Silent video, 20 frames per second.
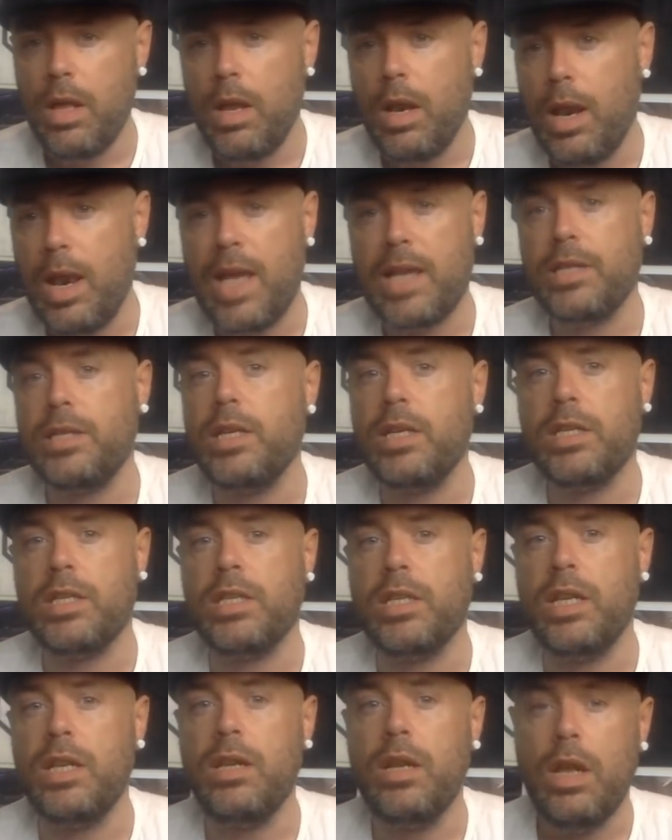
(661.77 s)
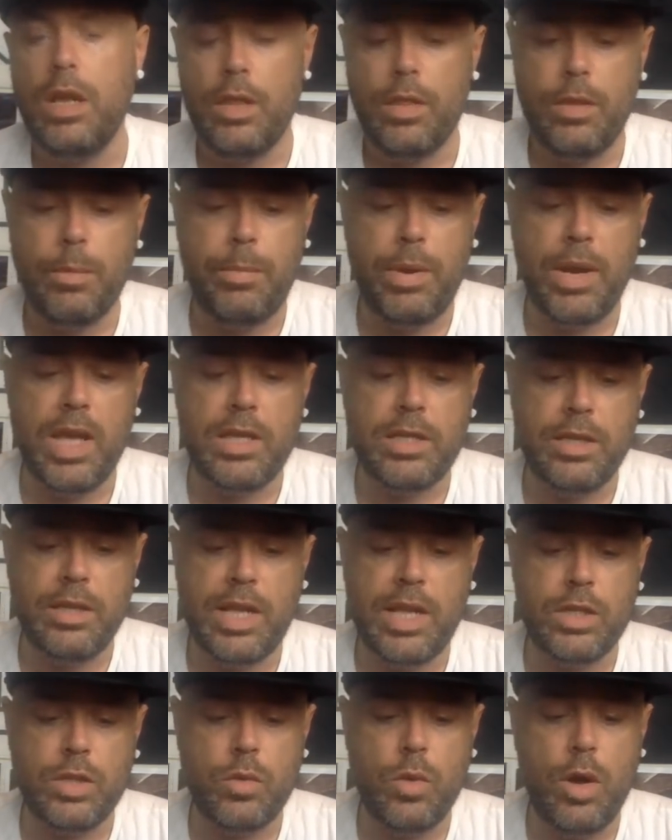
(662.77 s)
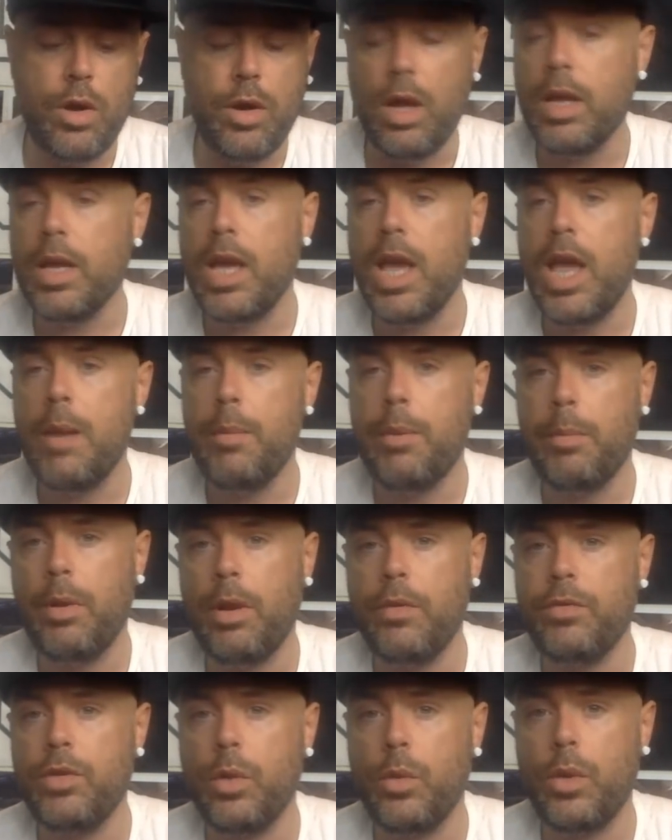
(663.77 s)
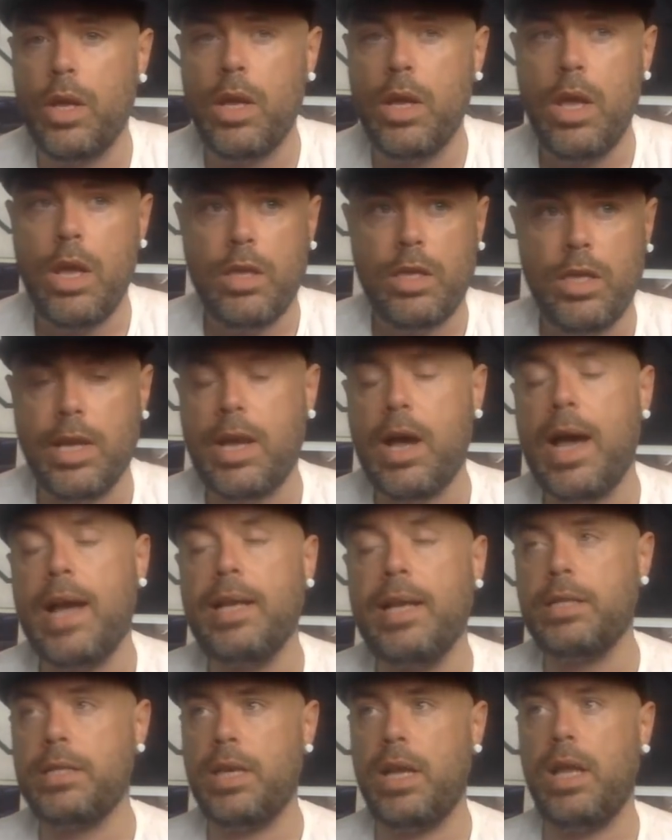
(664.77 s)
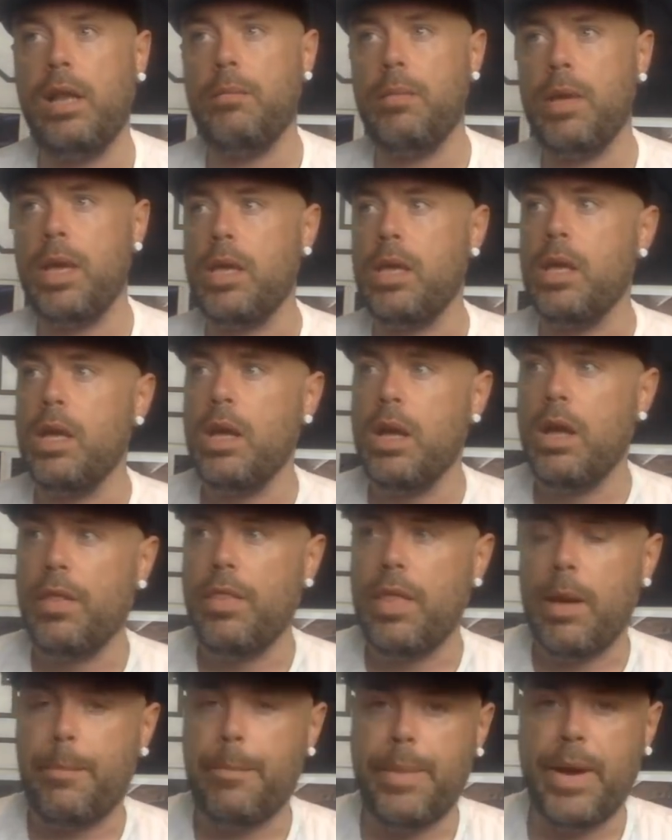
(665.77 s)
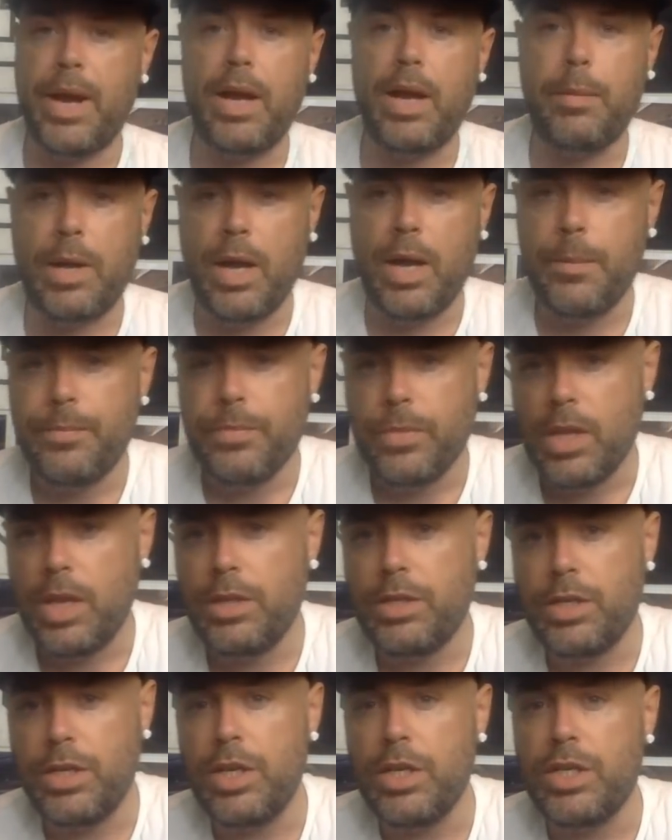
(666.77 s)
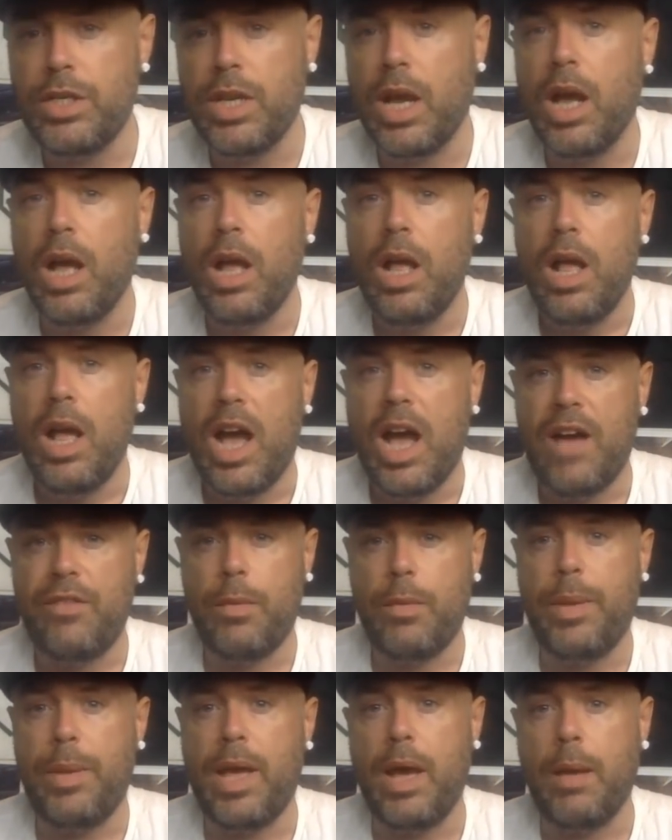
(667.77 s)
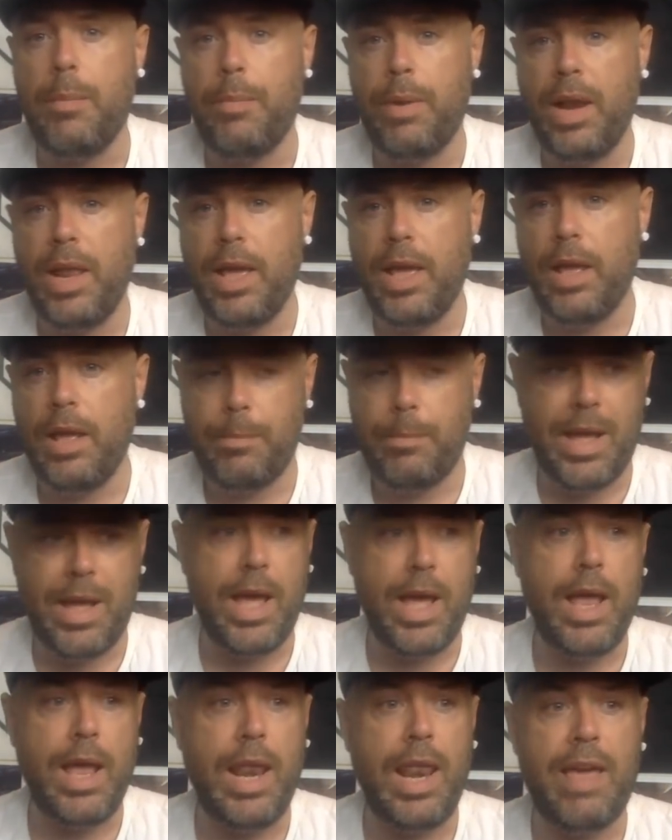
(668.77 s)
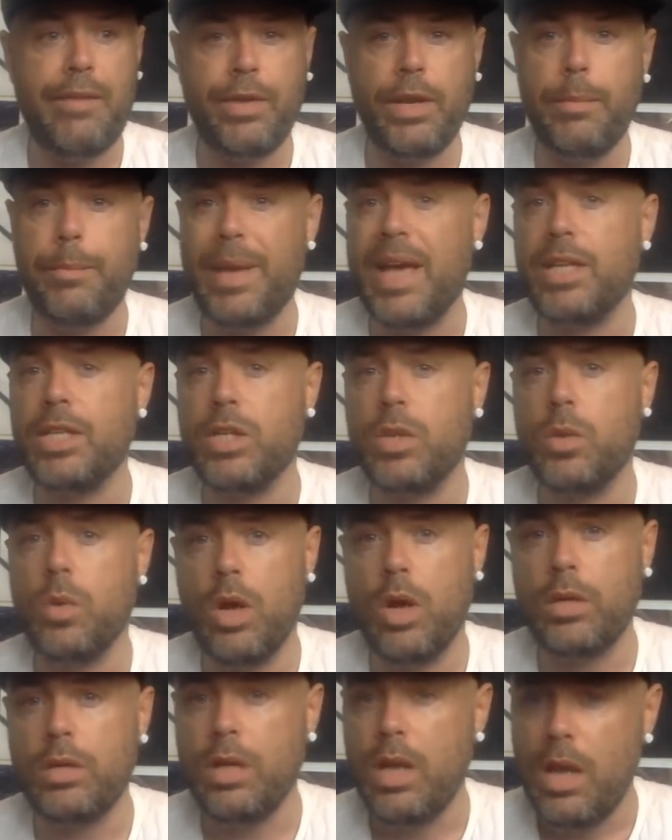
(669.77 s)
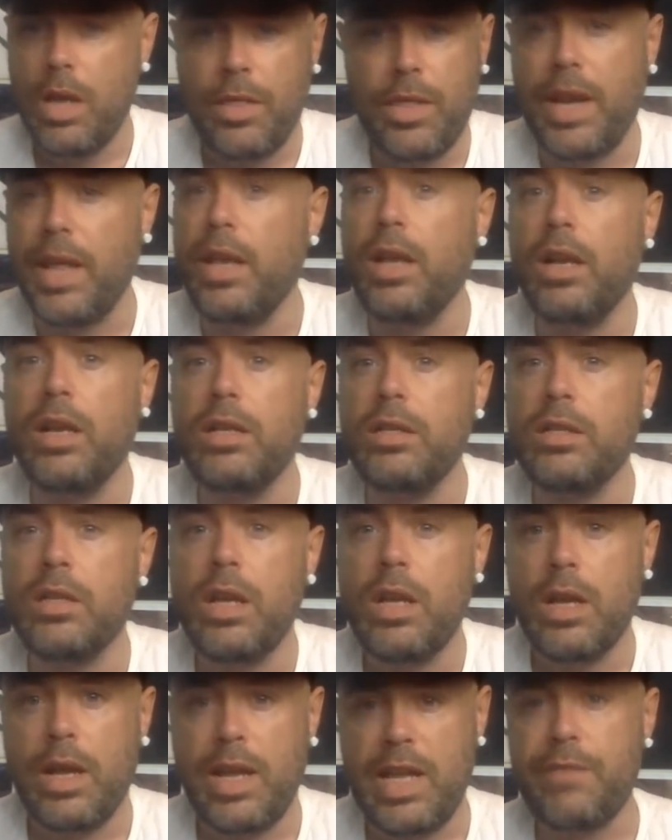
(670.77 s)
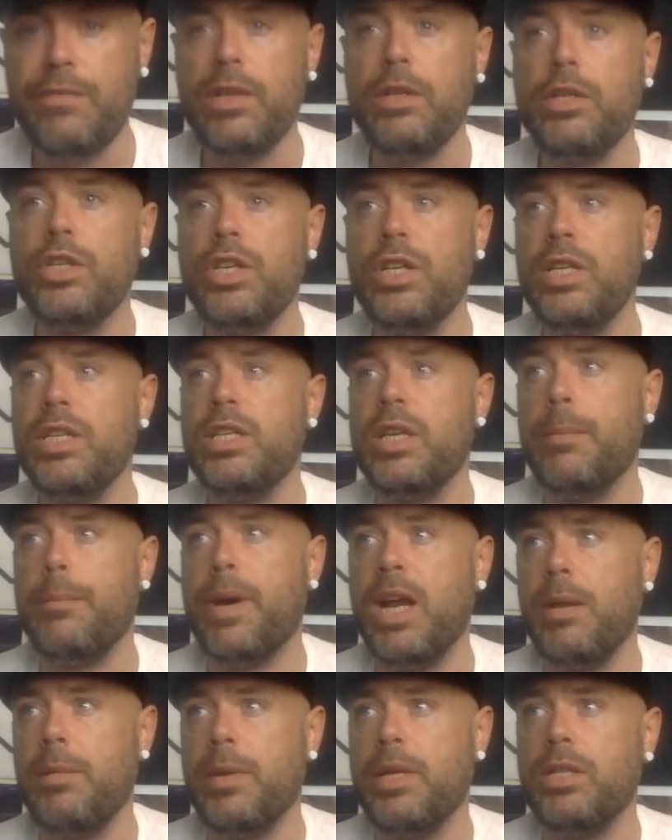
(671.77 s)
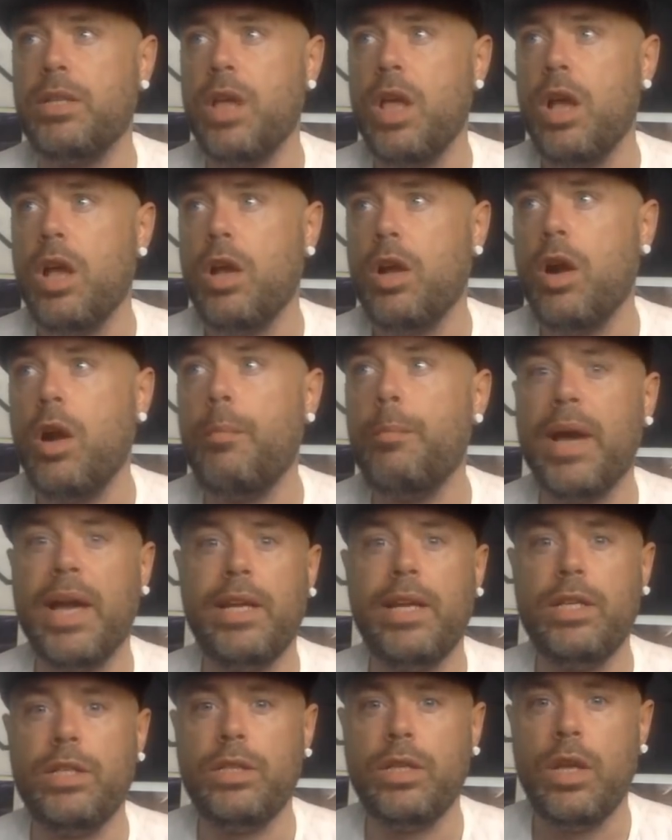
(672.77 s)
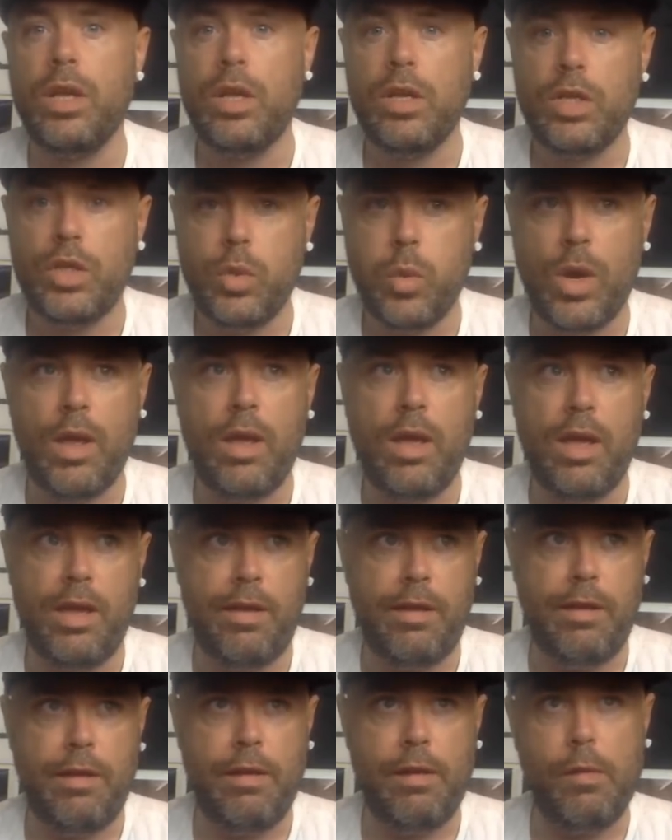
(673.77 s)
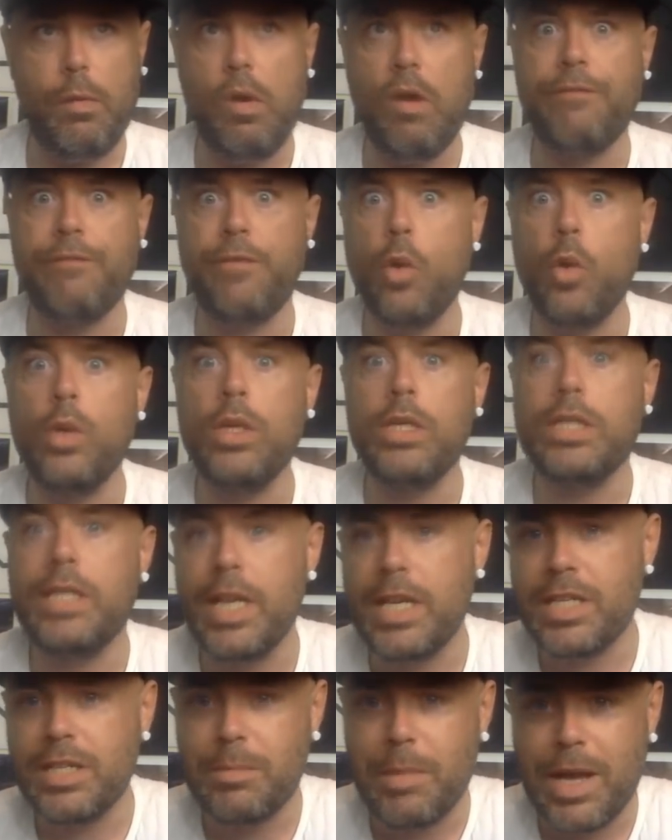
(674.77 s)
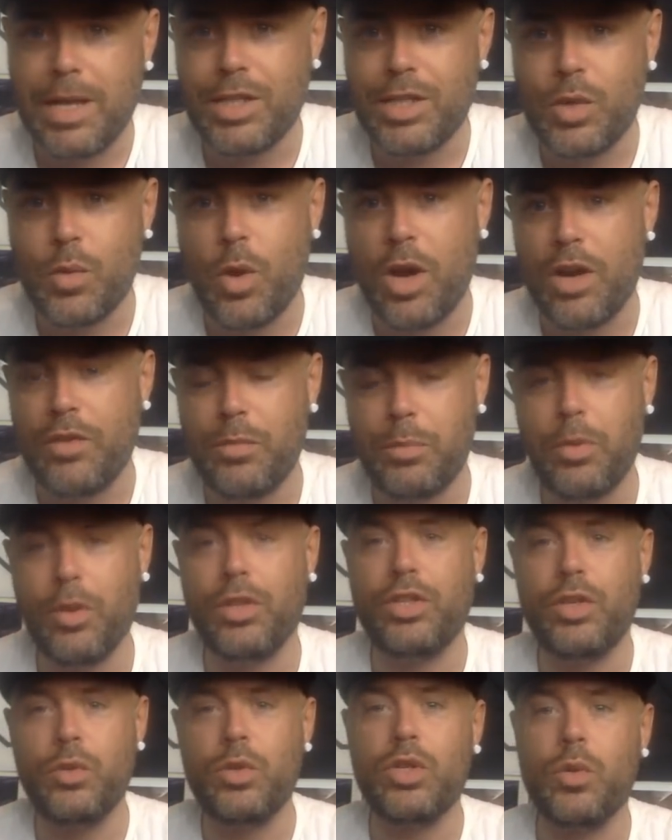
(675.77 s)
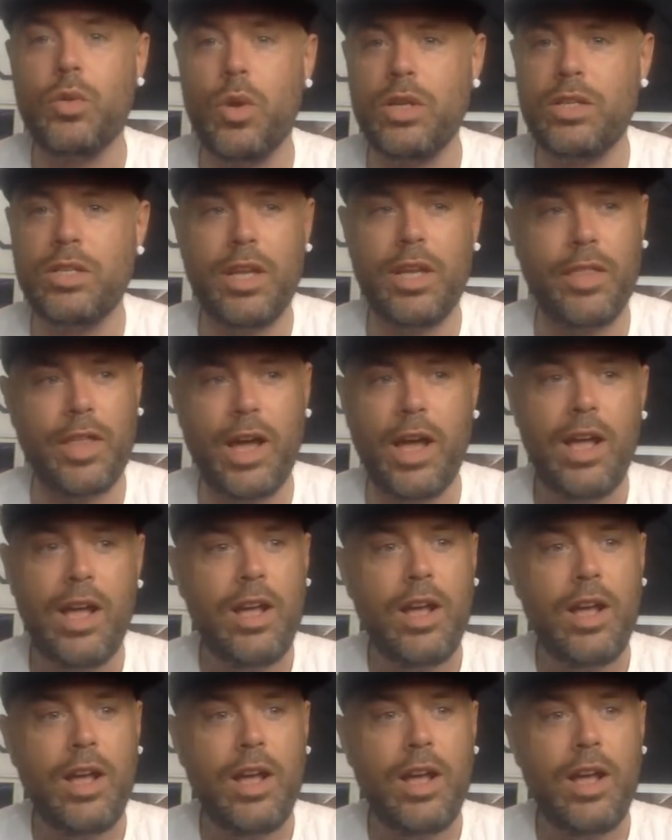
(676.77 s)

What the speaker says: last 16. The players in that squad are capable of doing it. You can't tell me that Panama and Tunisia have a better player, better 11, better squad than England. Even Tunisia and Panama's combined 46-man squad, if you put the two squads together,